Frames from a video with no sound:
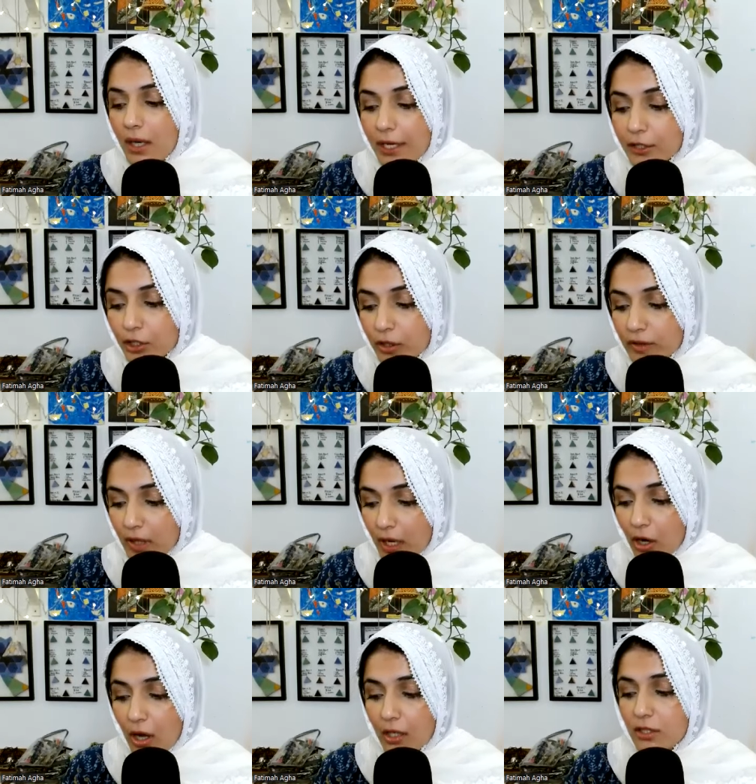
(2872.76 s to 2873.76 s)
Let your
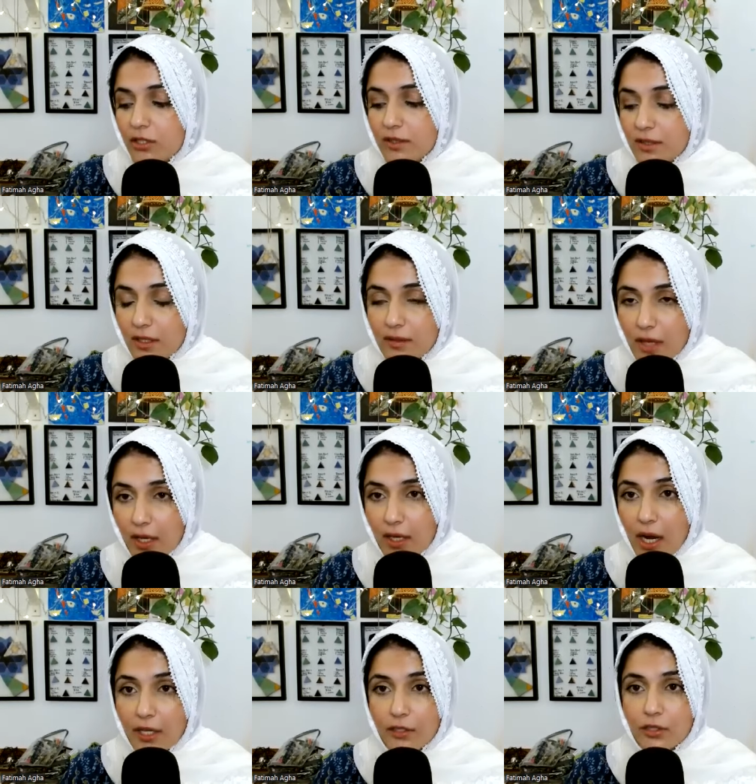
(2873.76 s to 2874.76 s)
psychologist and
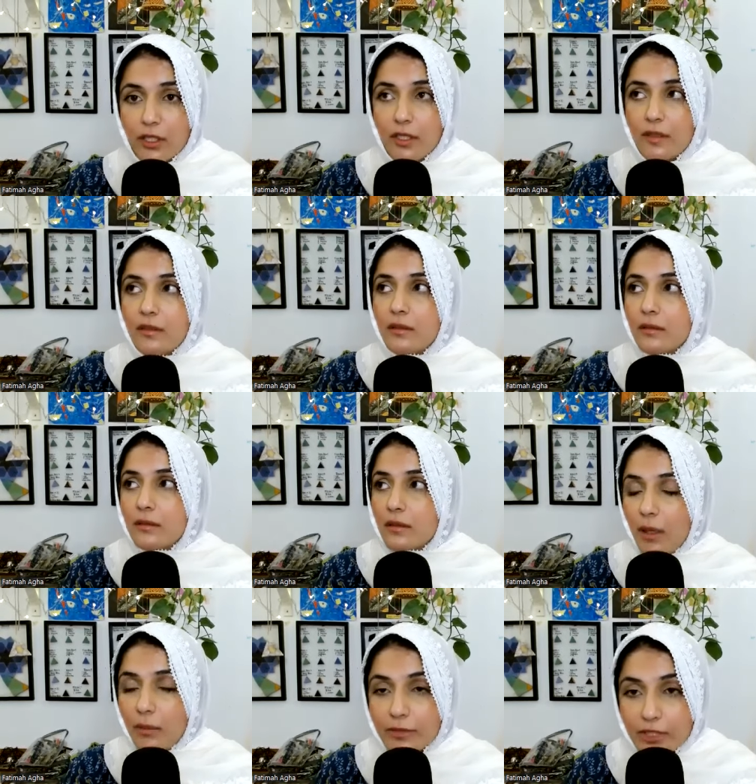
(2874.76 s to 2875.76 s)
psychiatrist
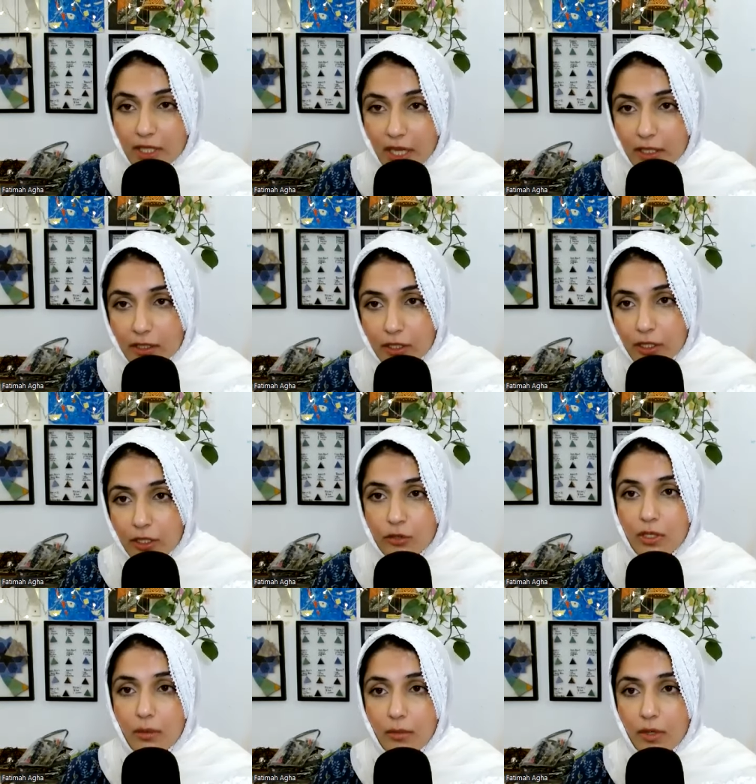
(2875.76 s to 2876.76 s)
come together to
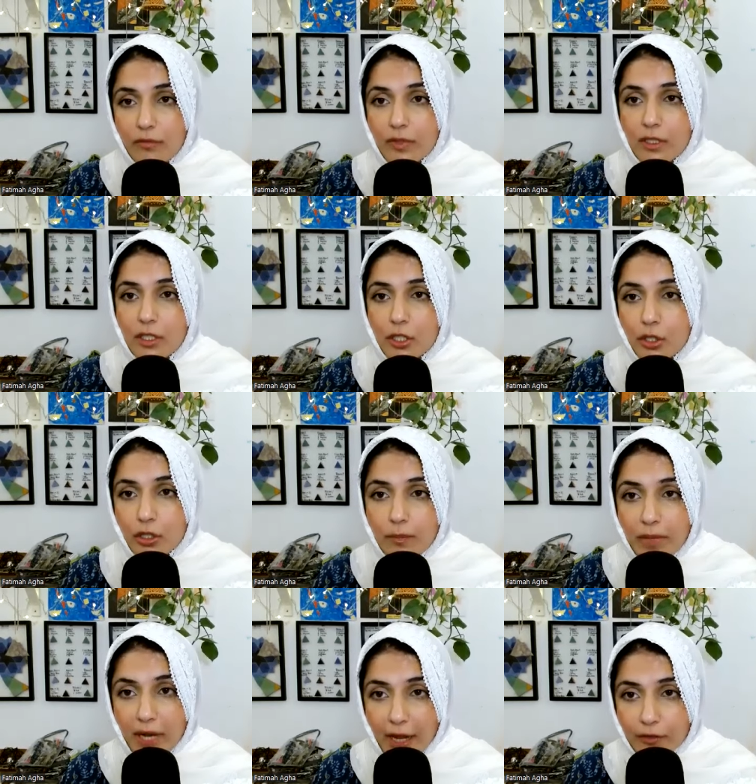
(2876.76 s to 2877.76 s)
come up with a
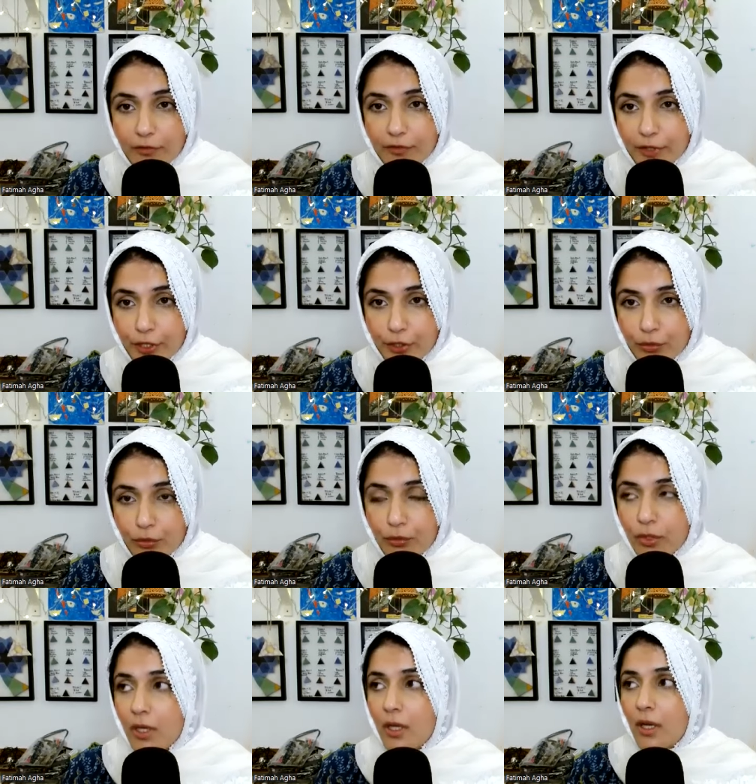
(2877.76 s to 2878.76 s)
good plan for you.
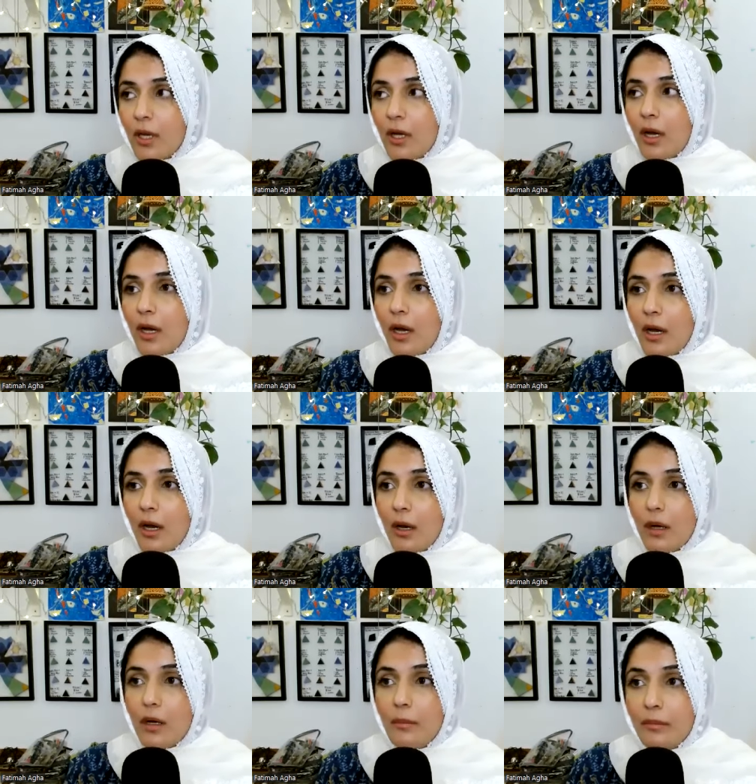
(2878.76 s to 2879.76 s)

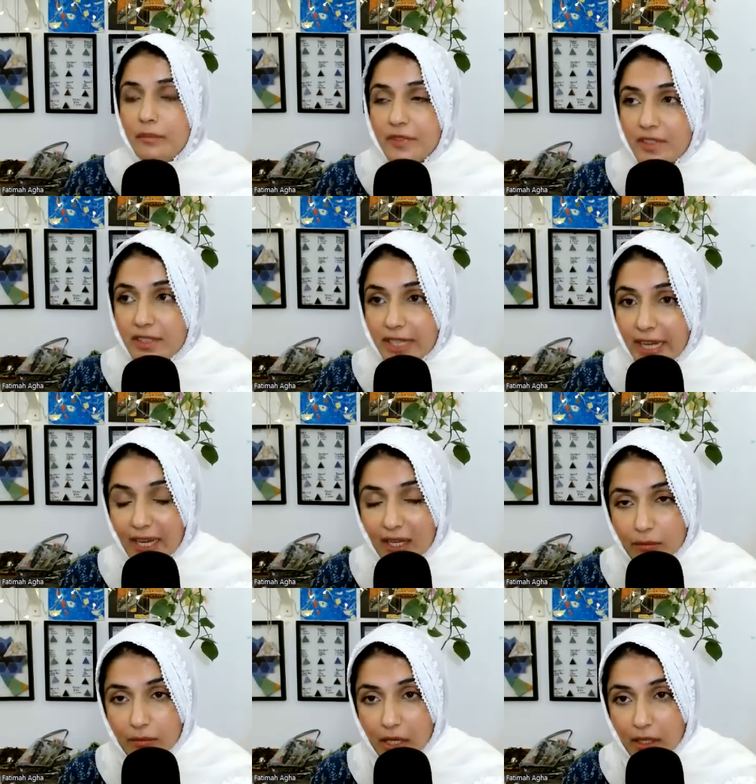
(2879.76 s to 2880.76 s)
Uh, stay
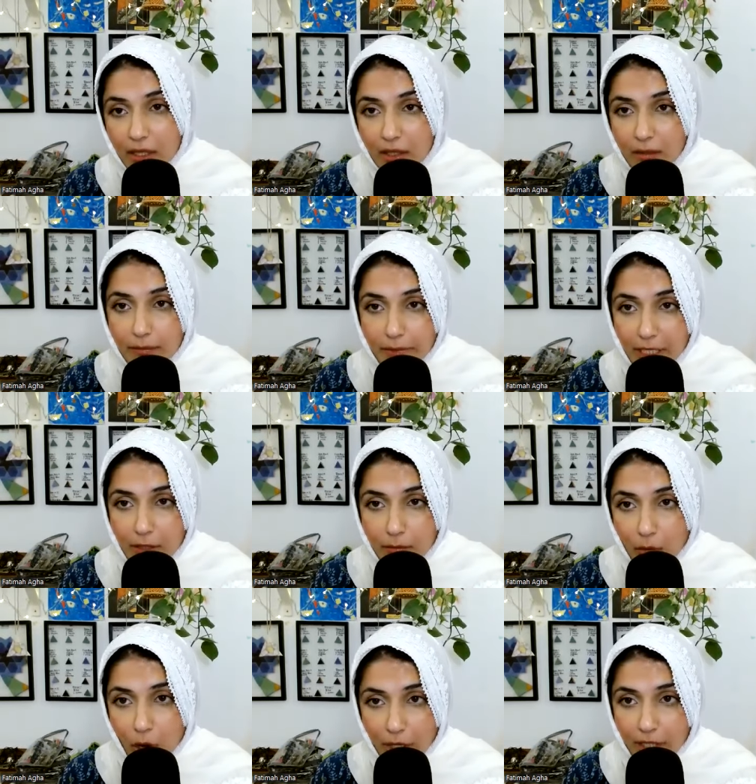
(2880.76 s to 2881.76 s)
com under complete
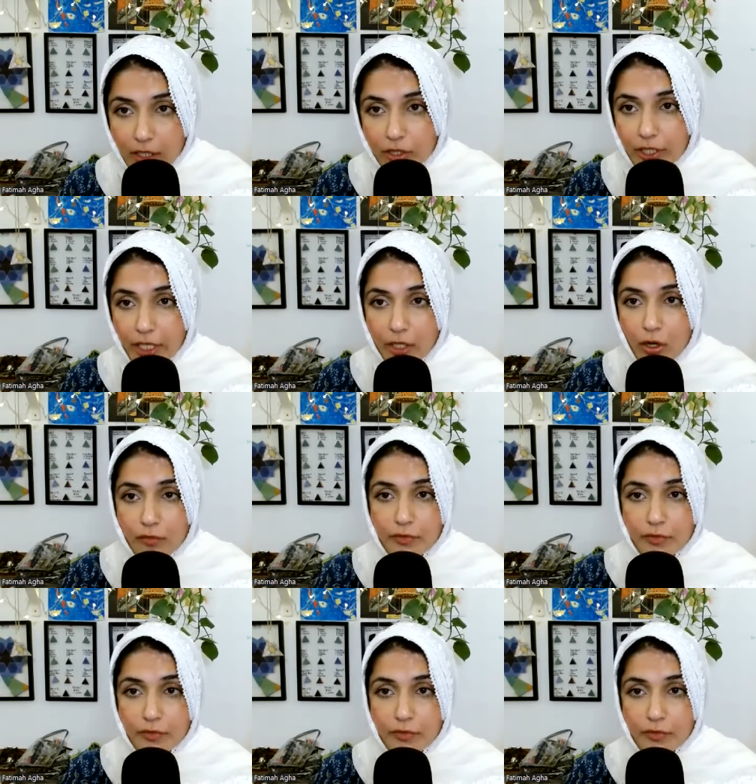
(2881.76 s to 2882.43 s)
monitoring